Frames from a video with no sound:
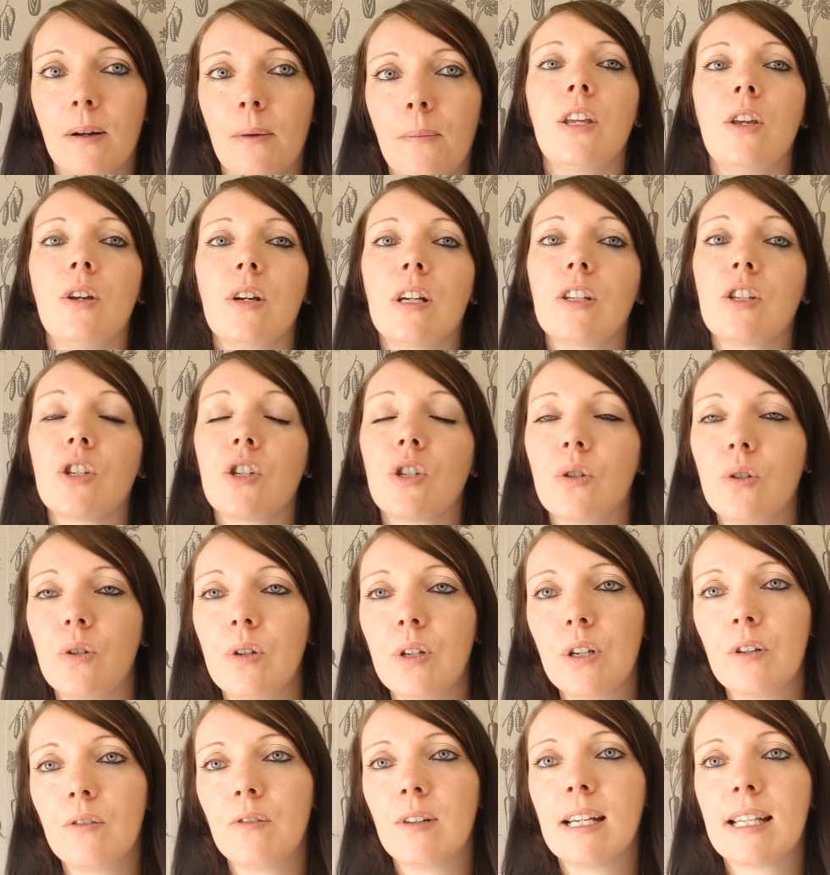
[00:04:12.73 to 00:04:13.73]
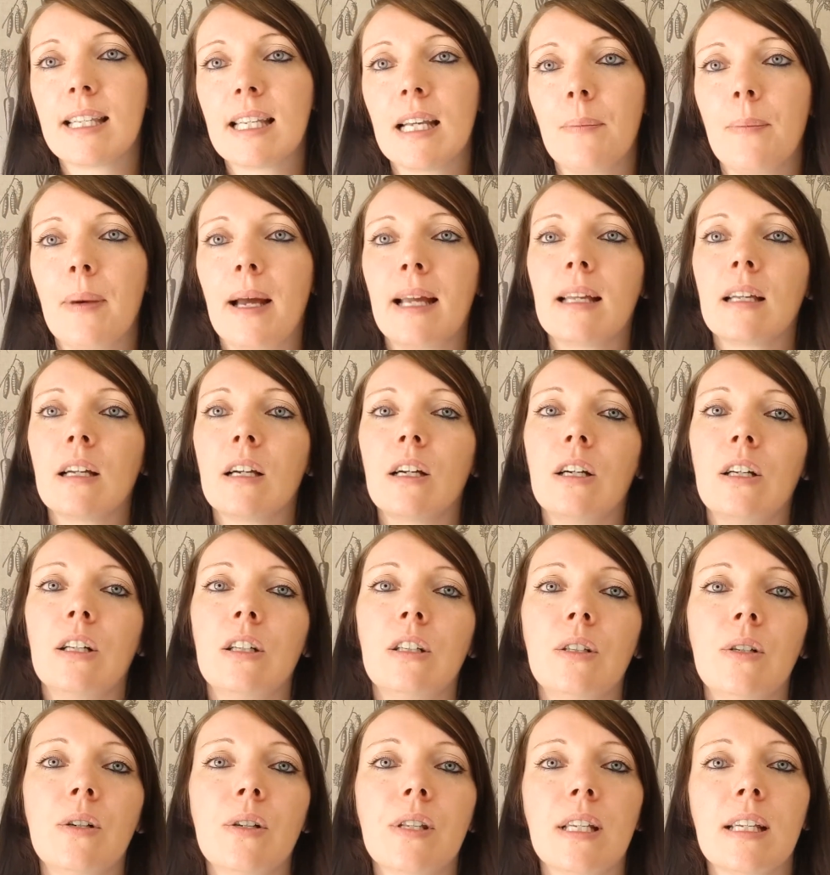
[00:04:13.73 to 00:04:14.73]
You can show your reader by
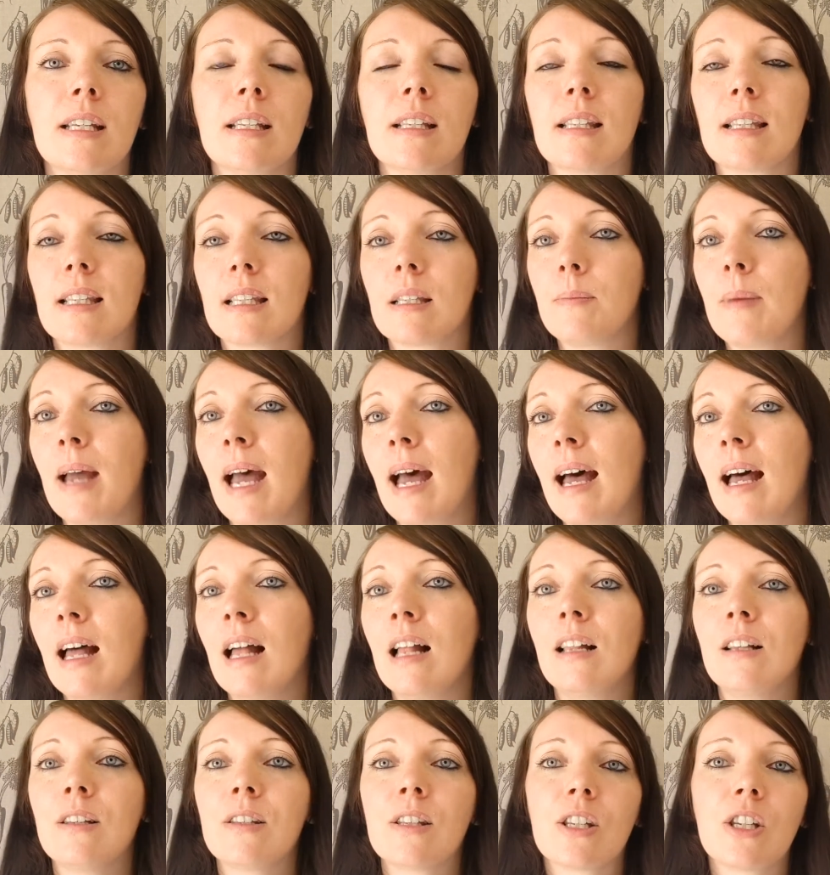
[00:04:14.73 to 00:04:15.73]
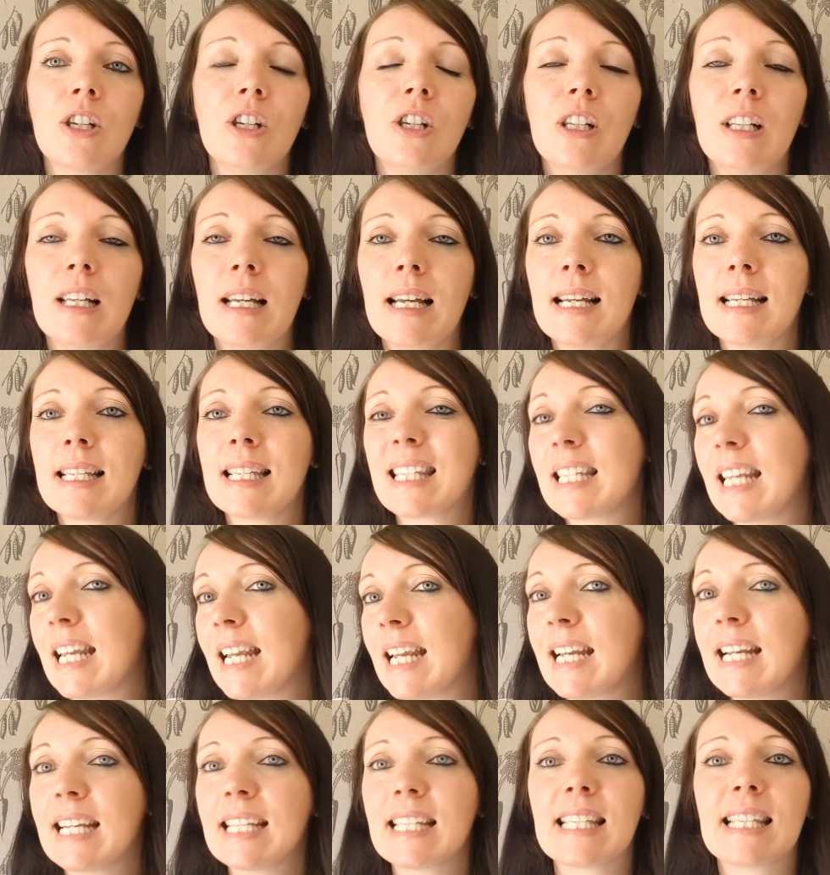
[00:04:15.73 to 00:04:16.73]
including smells, colours,
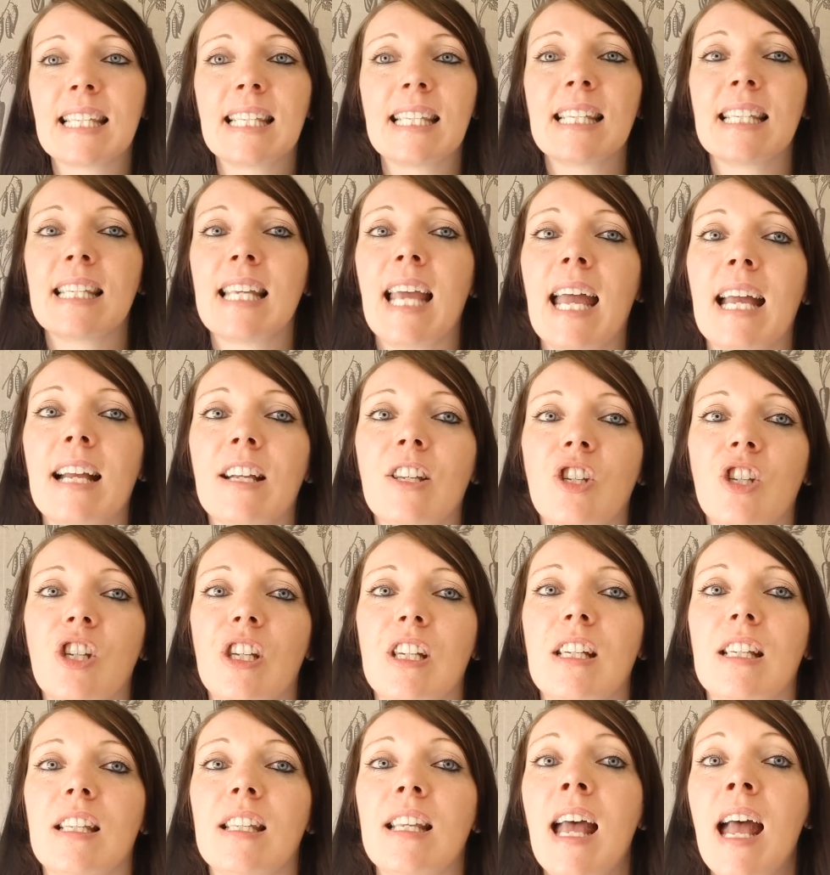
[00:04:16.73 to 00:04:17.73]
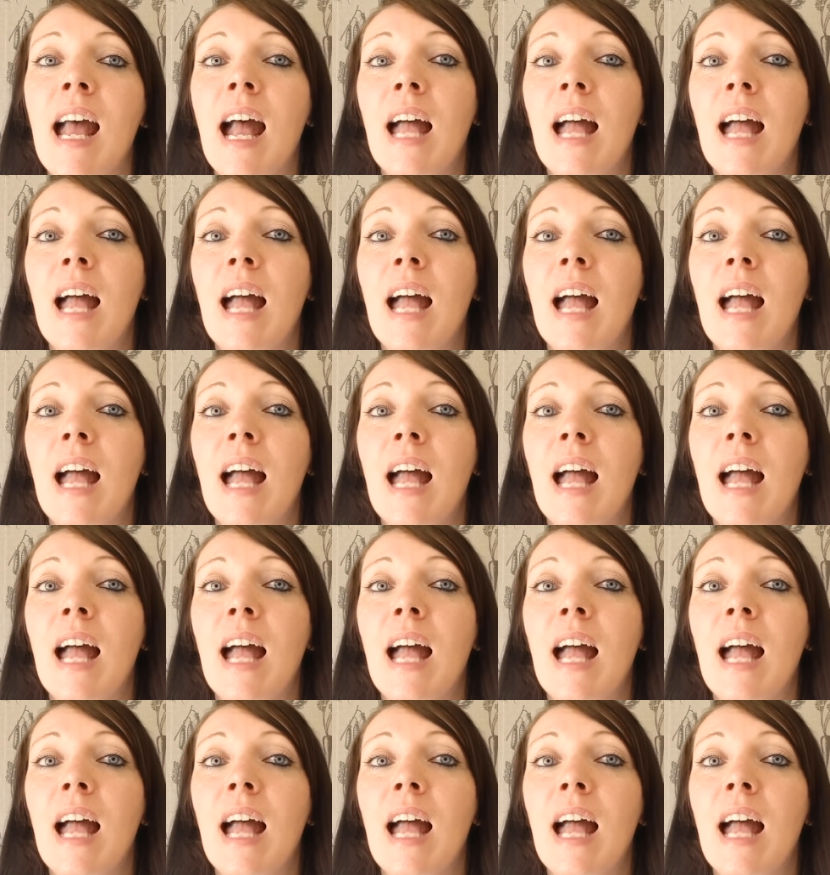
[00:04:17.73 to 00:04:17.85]
tastes and textures